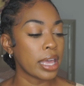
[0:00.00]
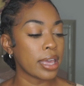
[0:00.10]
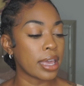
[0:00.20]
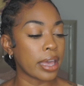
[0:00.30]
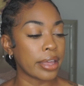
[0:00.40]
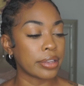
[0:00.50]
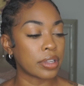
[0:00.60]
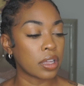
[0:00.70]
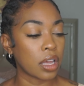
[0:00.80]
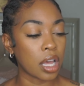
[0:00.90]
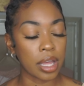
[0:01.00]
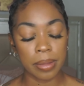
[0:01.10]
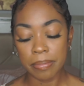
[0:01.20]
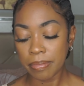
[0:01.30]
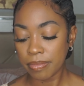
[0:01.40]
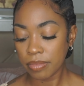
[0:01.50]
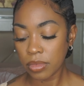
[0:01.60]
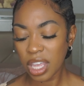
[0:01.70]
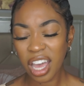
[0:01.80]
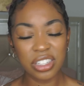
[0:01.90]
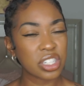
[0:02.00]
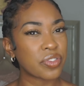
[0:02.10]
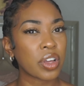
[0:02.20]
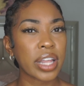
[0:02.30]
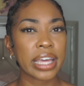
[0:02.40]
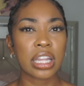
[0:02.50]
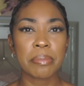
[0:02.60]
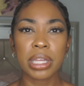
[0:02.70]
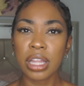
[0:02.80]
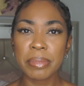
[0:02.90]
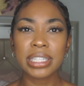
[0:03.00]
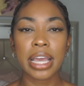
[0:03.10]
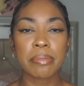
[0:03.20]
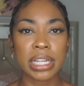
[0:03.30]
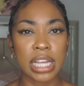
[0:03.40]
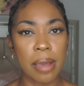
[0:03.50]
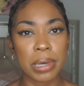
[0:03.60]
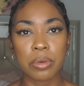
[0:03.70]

And yeah, I just felt like, let me take my time.